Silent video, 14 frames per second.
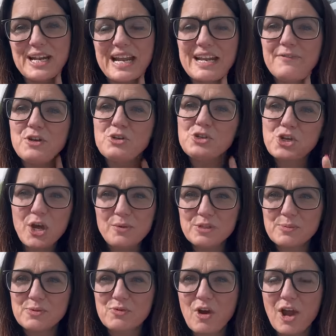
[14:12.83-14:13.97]
And if you don't
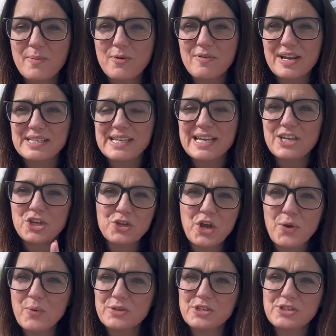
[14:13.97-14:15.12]
subscribe already, you
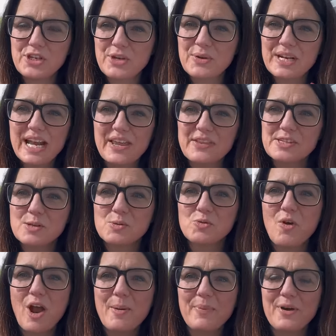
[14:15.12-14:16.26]
know what to do. Click the
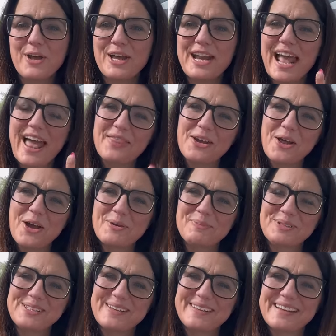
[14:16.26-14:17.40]
subscribe button and the like
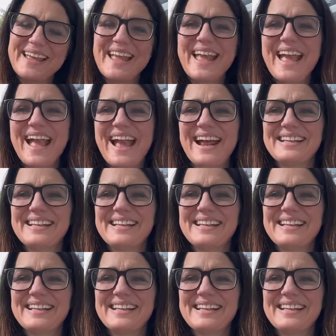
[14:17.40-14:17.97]
button.